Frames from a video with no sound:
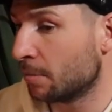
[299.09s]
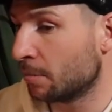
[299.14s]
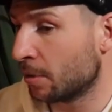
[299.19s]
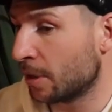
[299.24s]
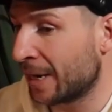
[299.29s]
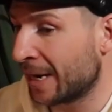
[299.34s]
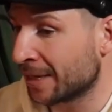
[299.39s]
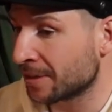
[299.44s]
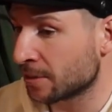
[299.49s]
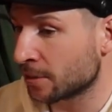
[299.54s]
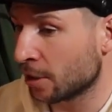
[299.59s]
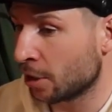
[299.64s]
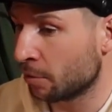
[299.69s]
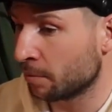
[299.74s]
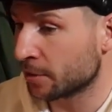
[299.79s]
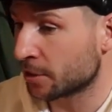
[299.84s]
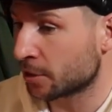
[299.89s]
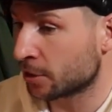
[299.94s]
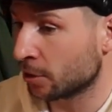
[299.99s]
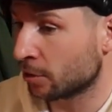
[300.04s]
But Has
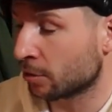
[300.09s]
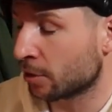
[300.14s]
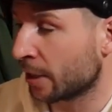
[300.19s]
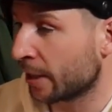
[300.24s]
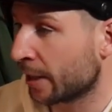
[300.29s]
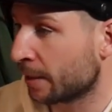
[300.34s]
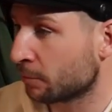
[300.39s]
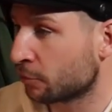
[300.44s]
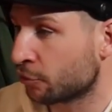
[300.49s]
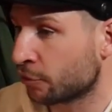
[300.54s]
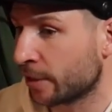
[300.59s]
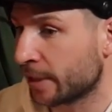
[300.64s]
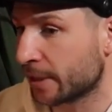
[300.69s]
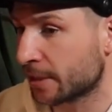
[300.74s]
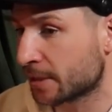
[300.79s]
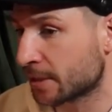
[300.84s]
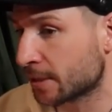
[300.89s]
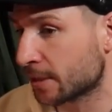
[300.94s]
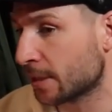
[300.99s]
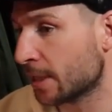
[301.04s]
Loma still got them
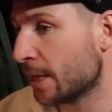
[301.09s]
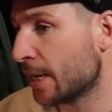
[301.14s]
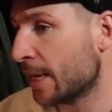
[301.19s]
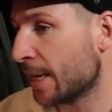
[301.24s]
tricks?